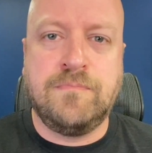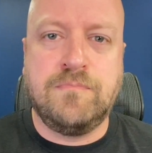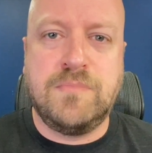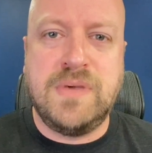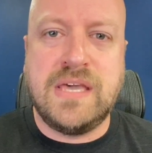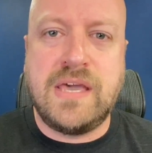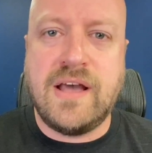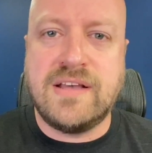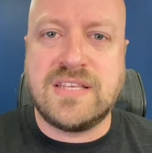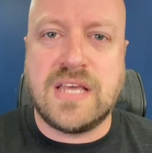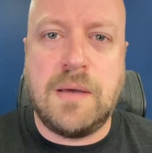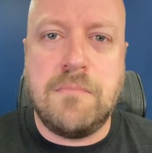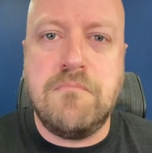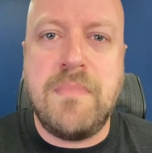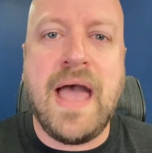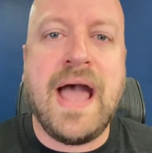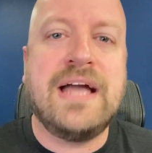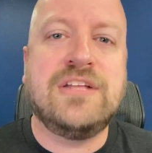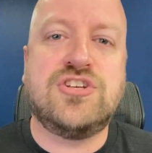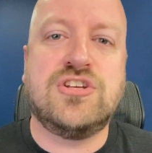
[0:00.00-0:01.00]
Because
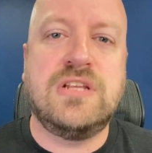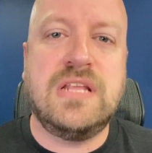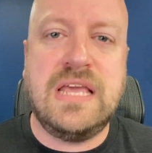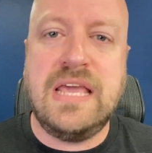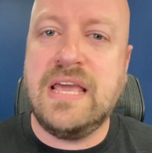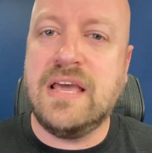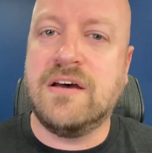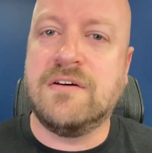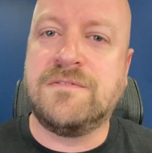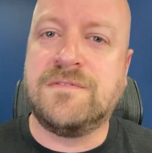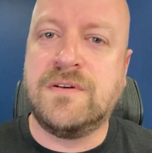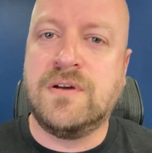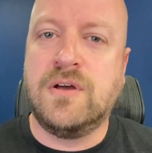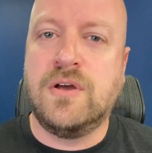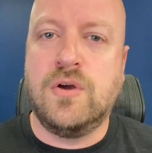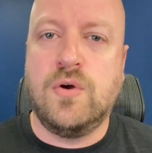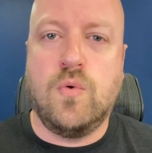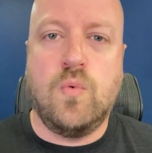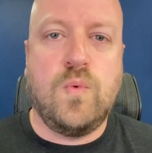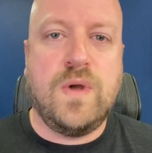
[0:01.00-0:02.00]
imagine if
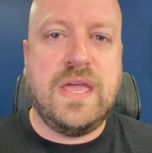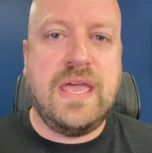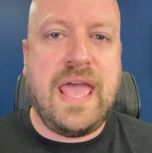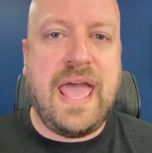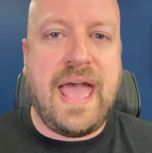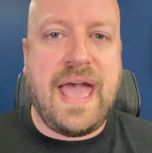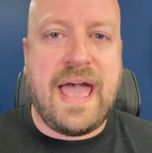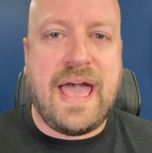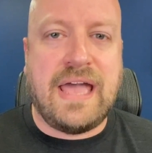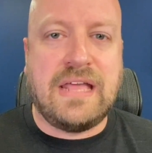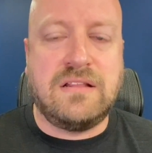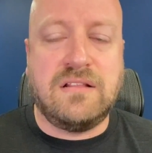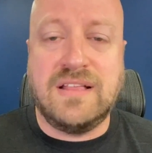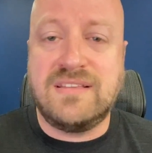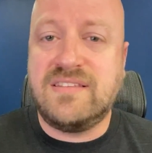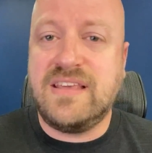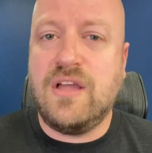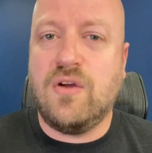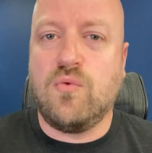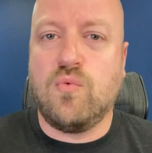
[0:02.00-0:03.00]
we had,
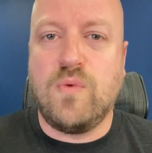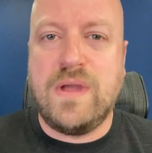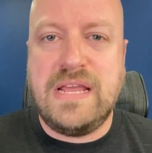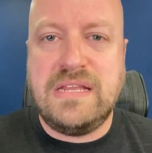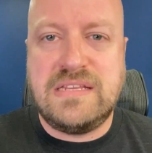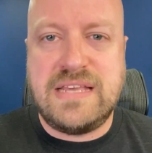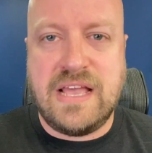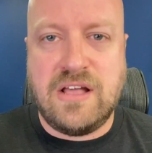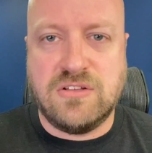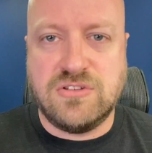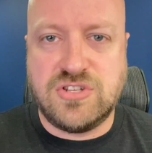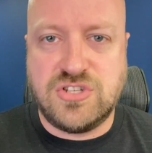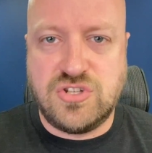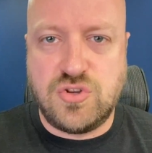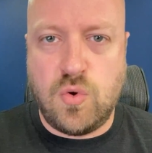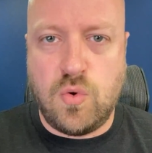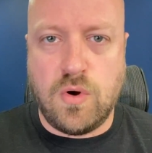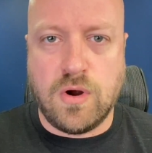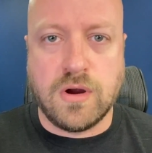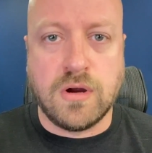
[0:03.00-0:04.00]
let's say, a retail
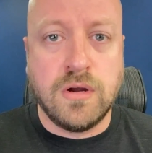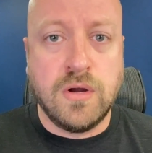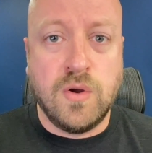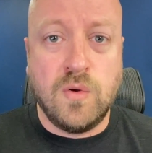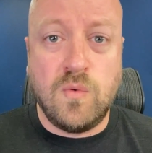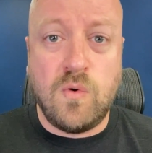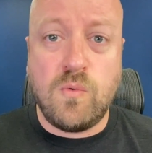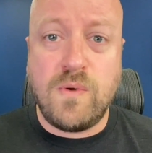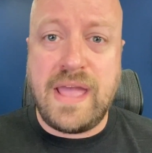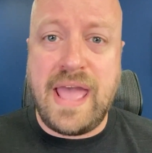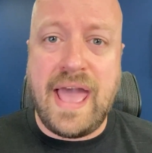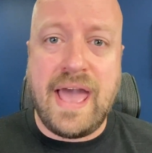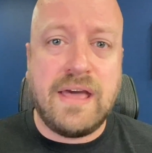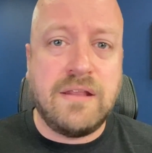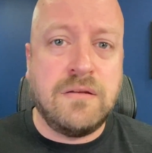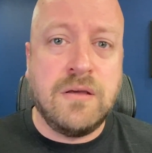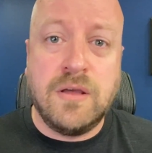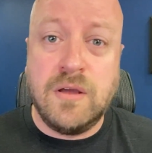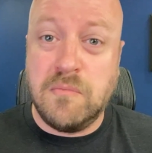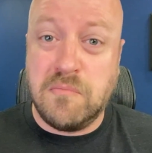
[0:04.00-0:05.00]
store where we
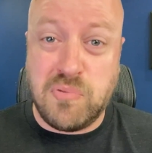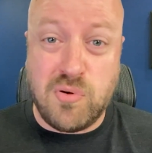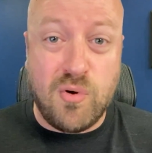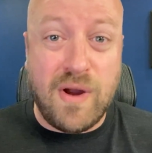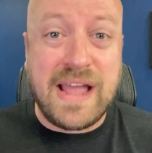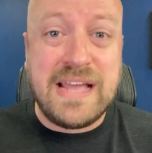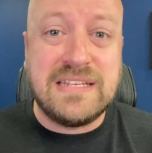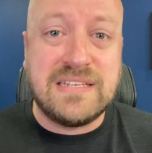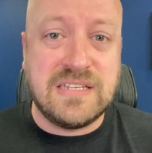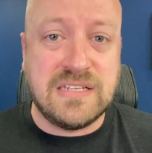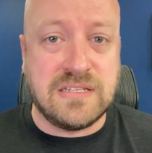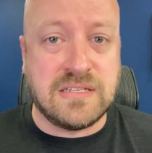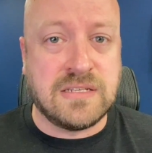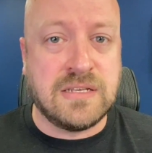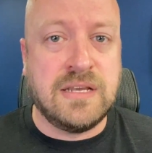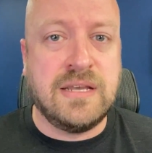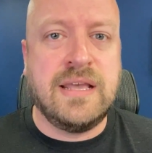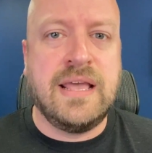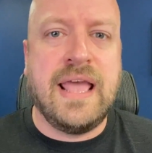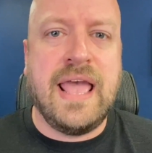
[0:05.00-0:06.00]
had
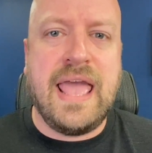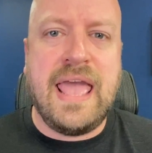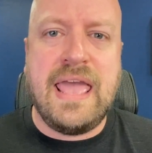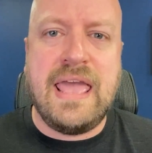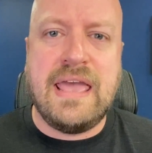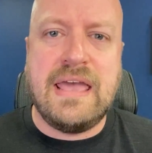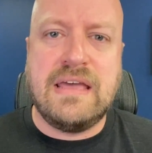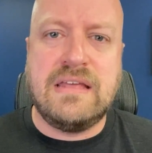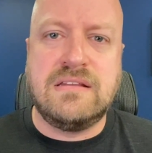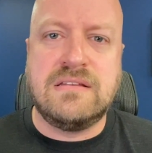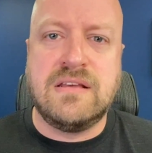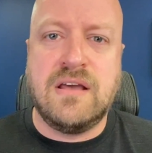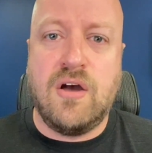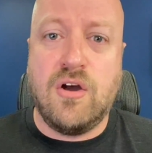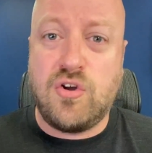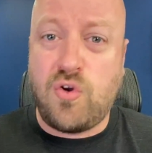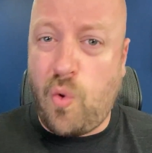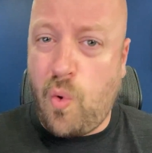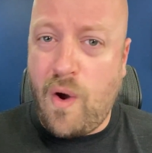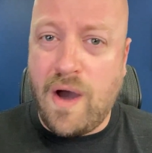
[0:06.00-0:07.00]
prices and
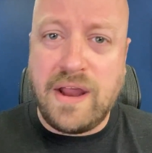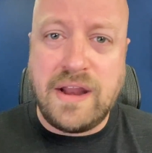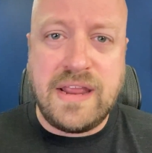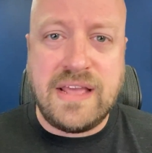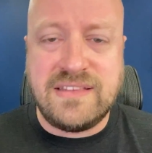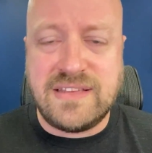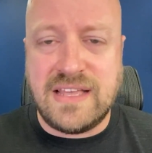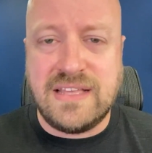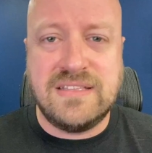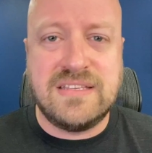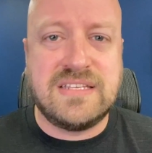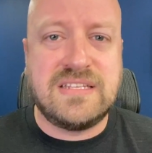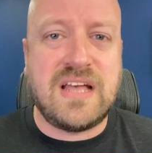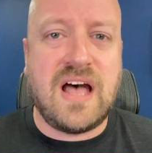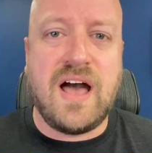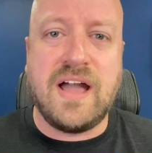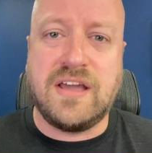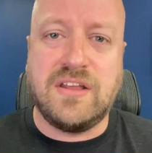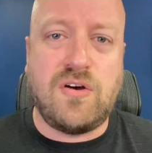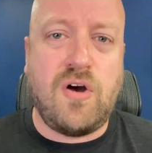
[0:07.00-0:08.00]
quantities in
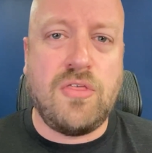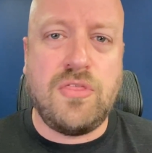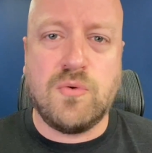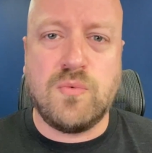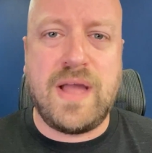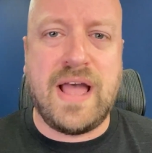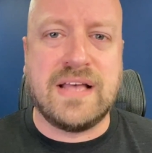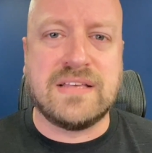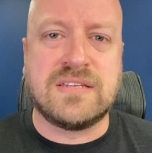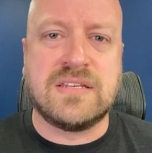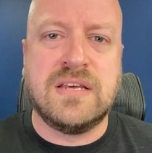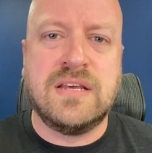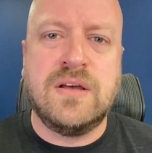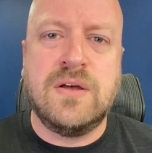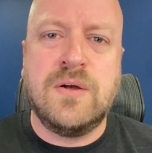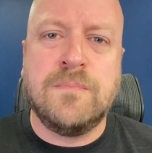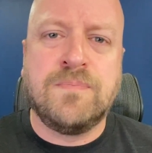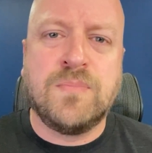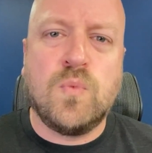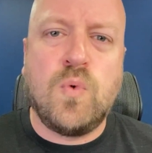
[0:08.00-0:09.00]
stock and all the rest
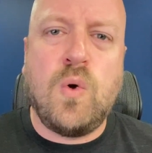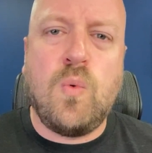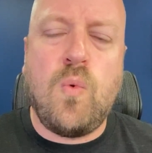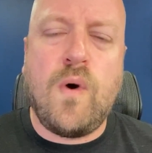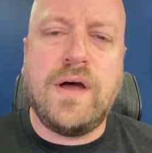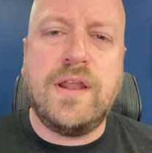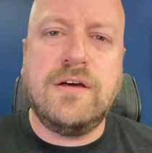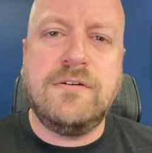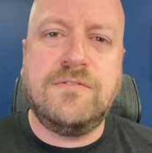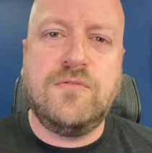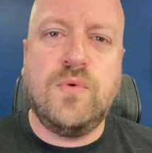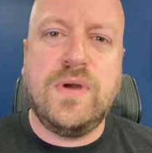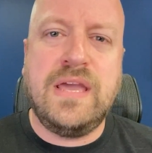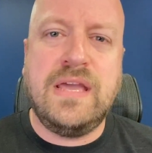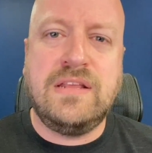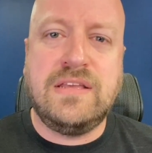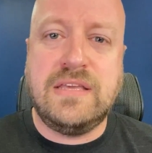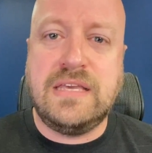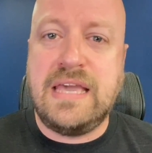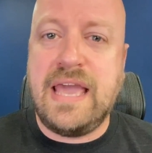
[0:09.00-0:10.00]
well, what if
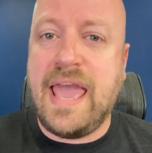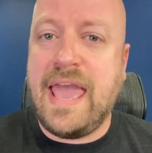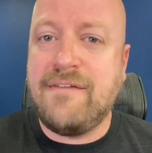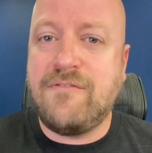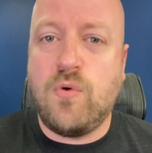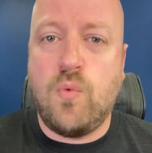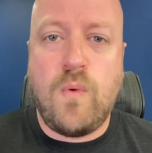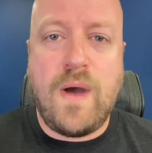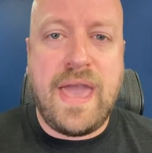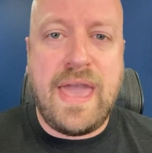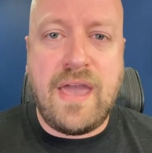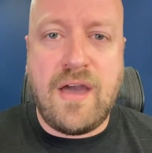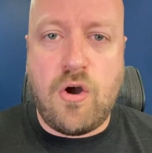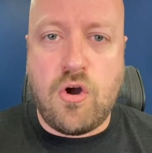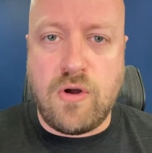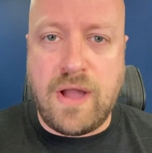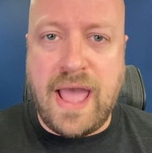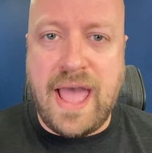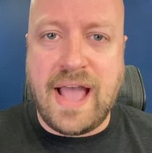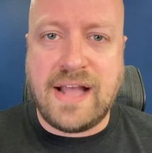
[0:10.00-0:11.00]
we gave away
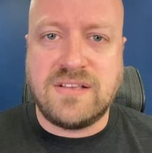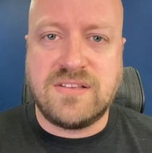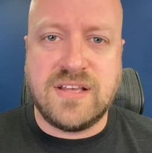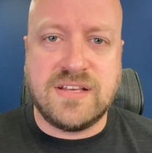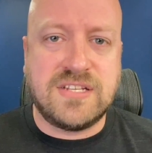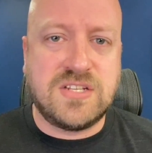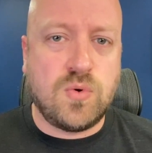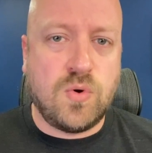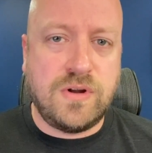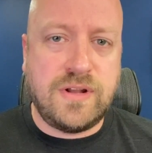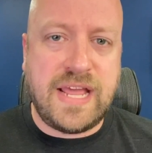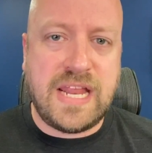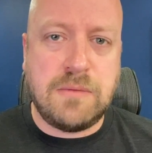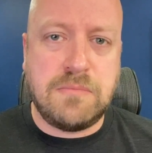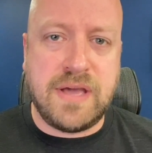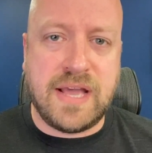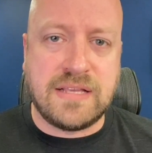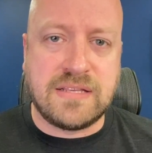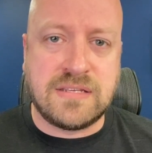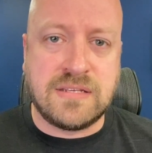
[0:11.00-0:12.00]
our access to our
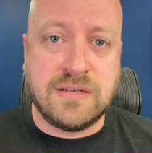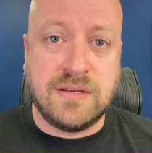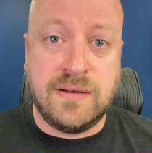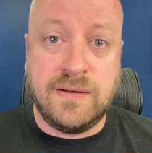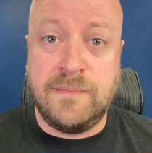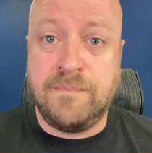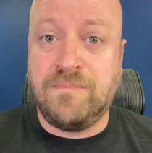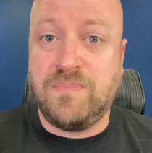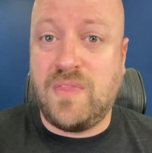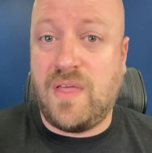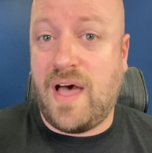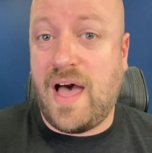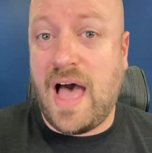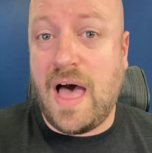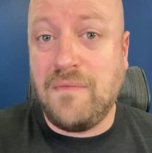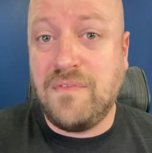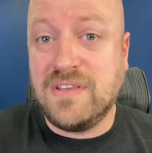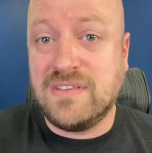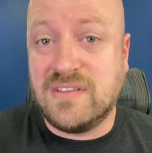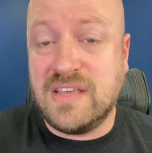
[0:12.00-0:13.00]
database?
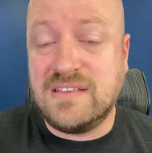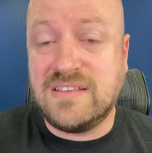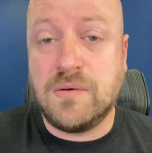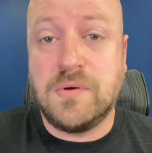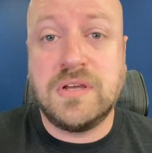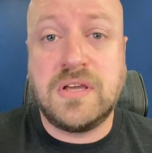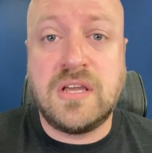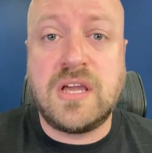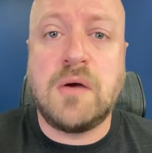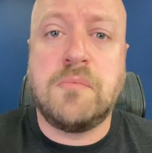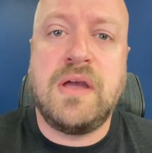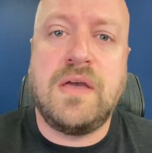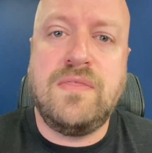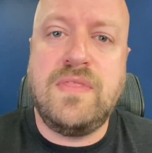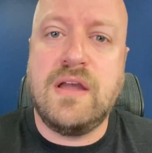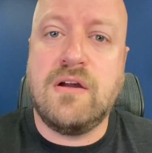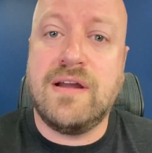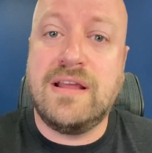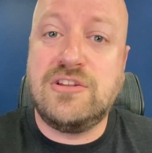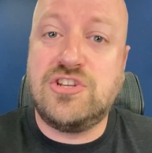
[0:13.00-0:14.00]
Obviously, someone could come in
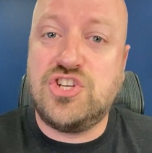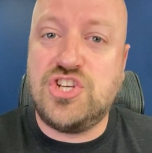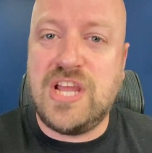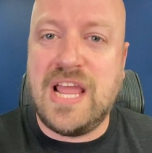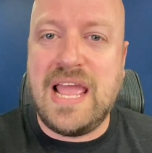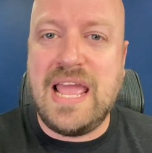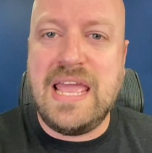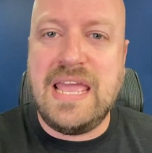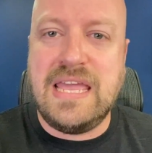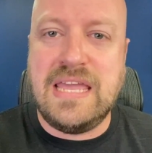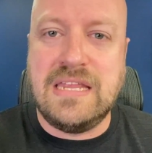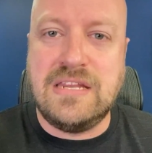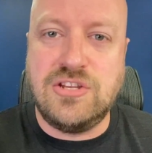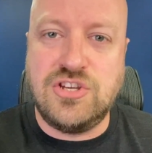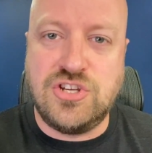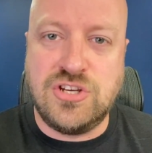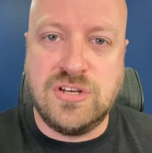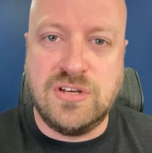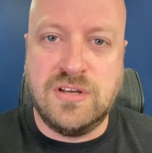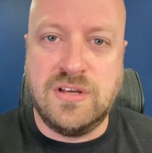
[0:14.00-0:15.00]
there and
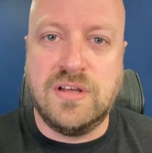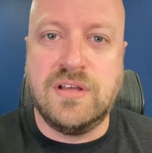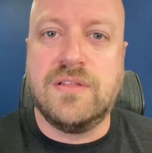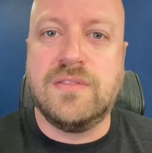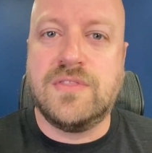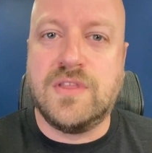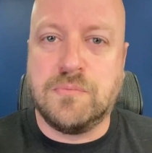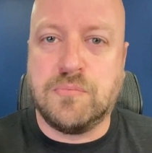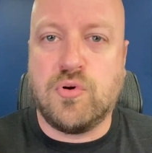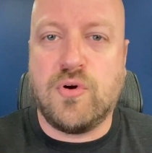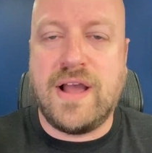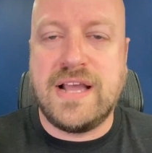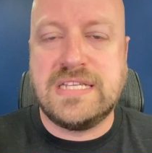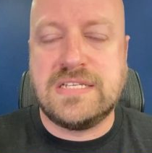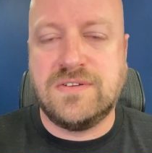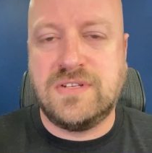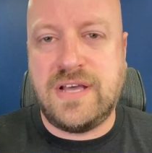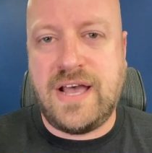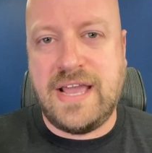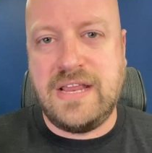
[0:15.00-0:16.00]
change the price
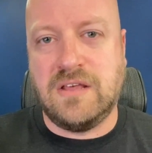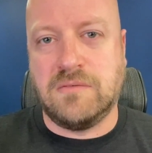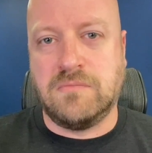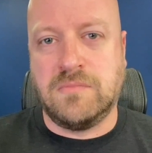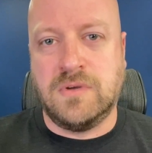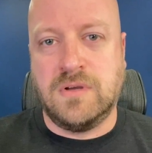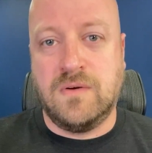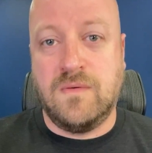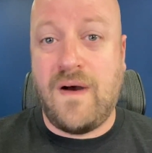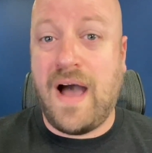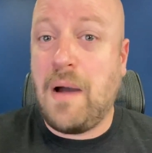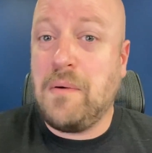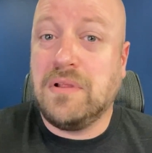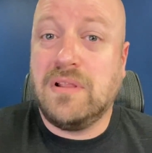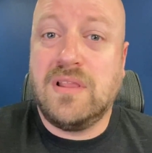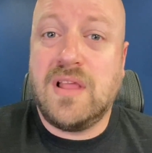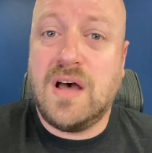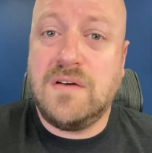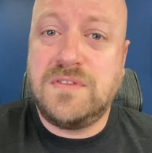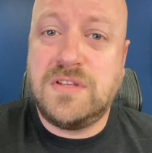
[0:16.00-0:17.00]
of an item. I would
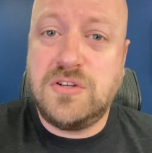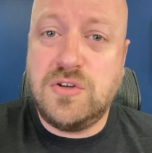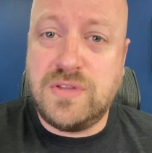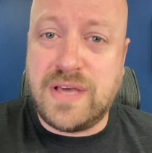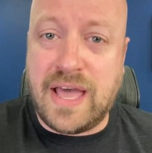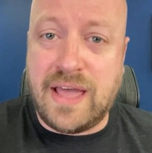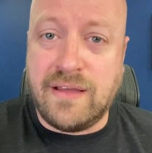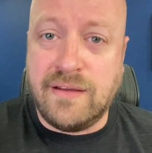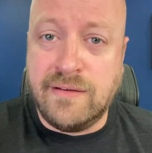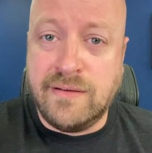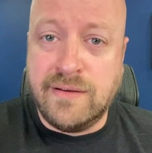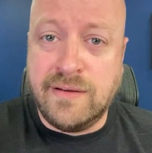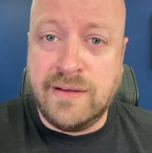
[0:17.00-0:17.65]
love to do that.